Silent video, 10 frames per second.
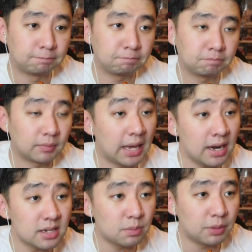And it
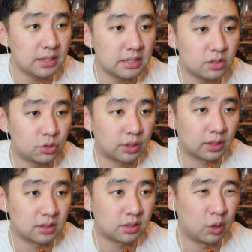has a pretty decent trigger,
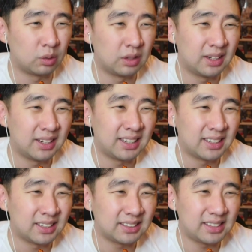so
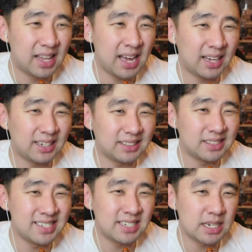that
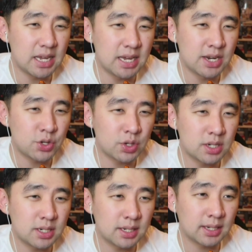is
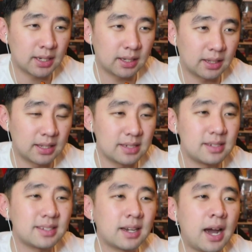interesting. This
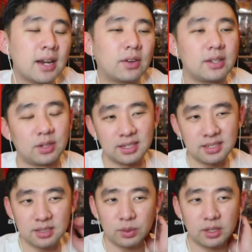is kind of... Okay, so I guess this
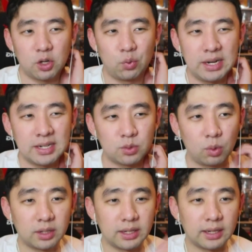is what green is
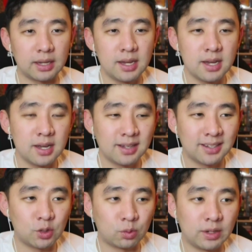working.
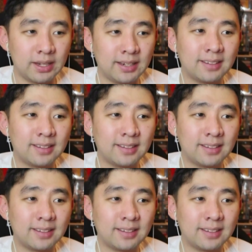Green,